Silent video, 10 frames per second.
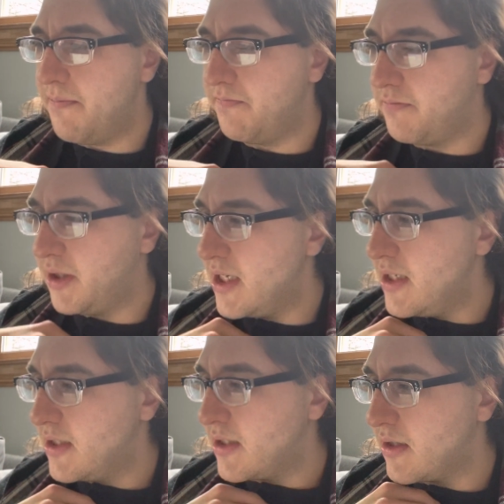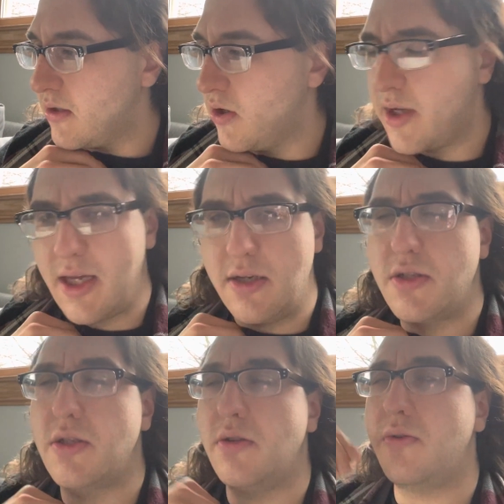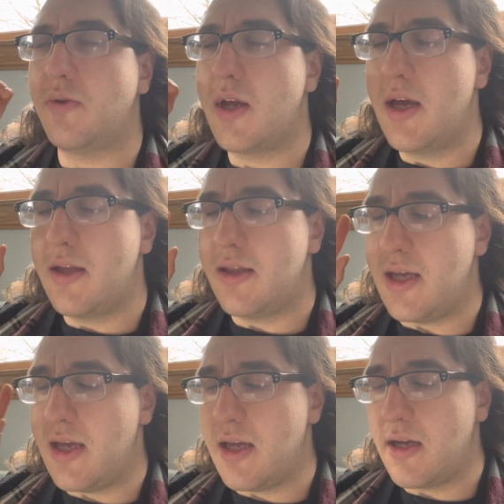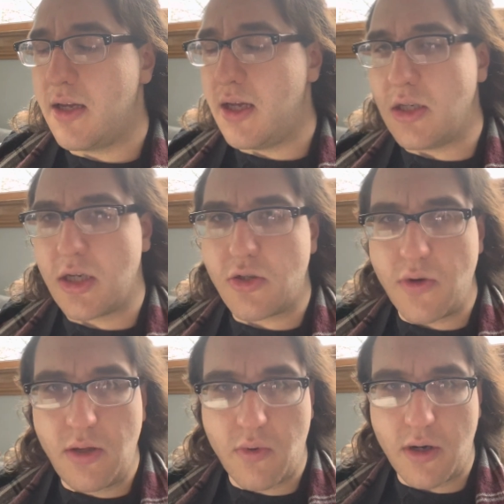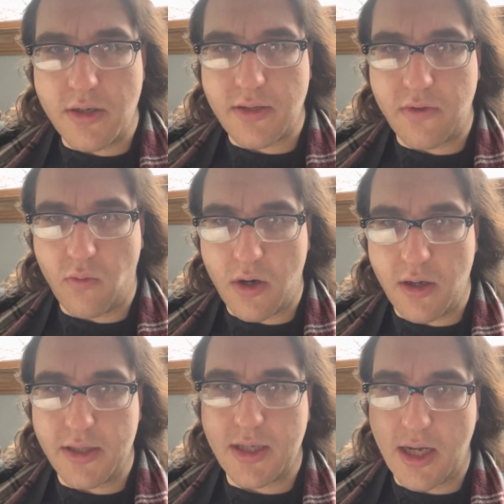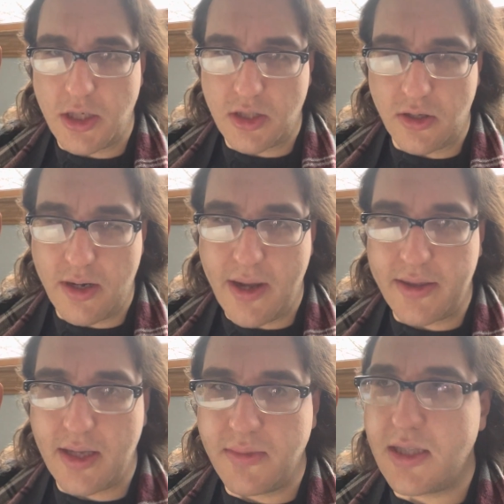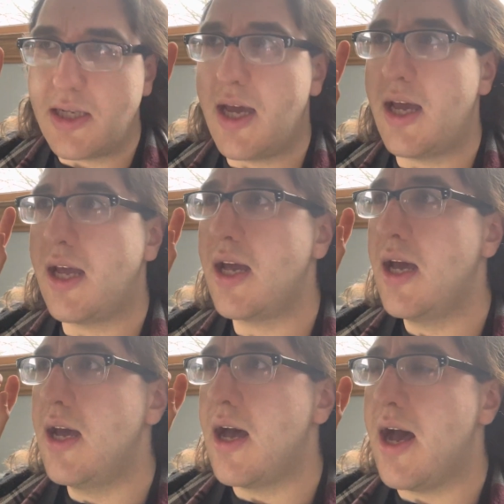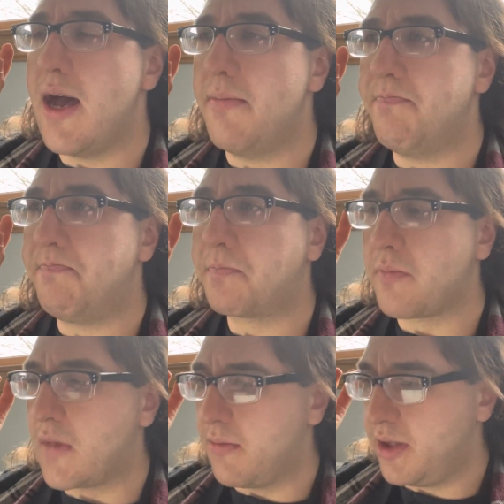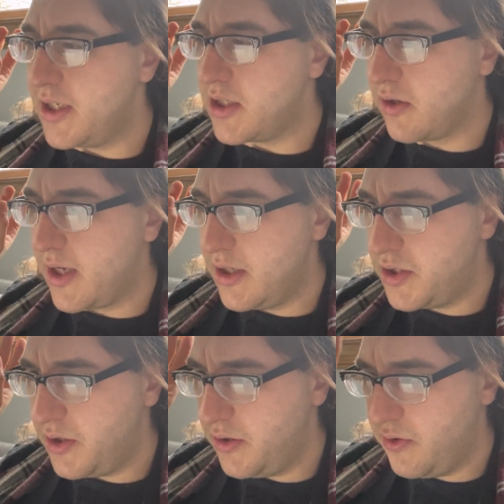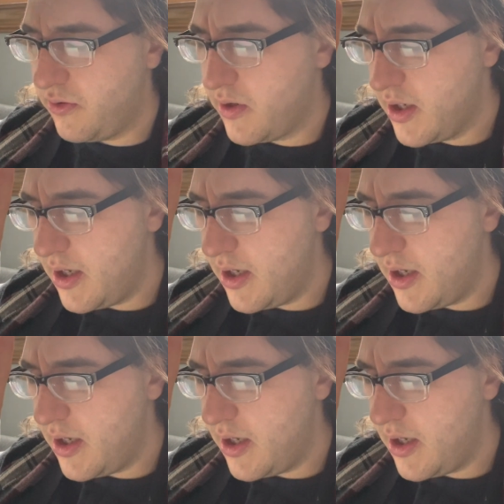please look into the industrial workers of the world. I just learned about them today. Please look into